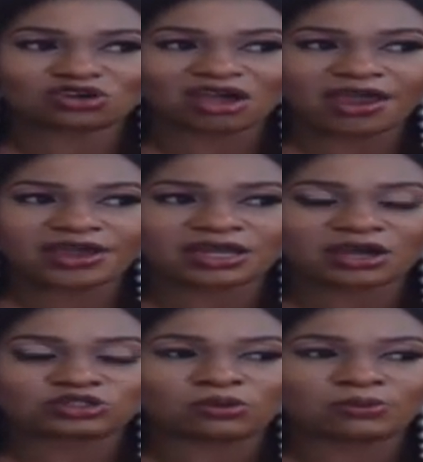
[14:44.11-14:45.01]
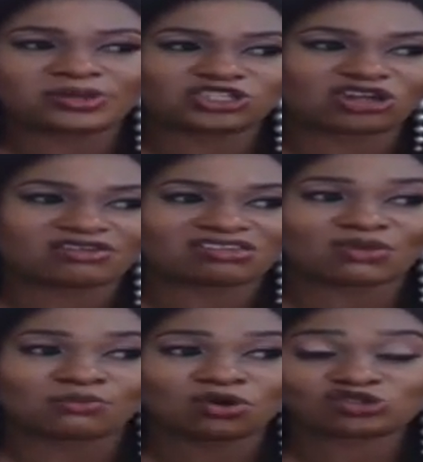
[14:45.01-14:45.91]
you're carrying out on plagiarism
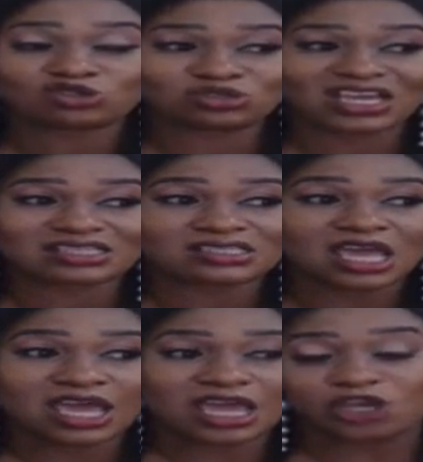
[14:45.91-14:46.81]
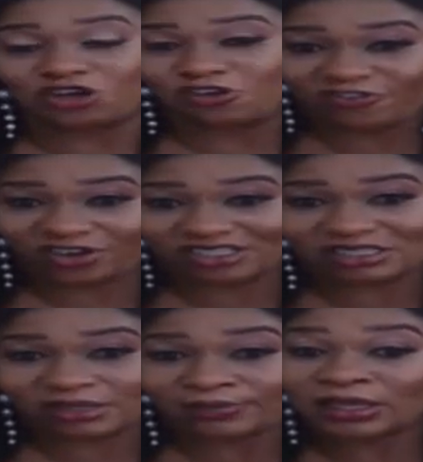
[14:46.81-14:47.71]
among students in university,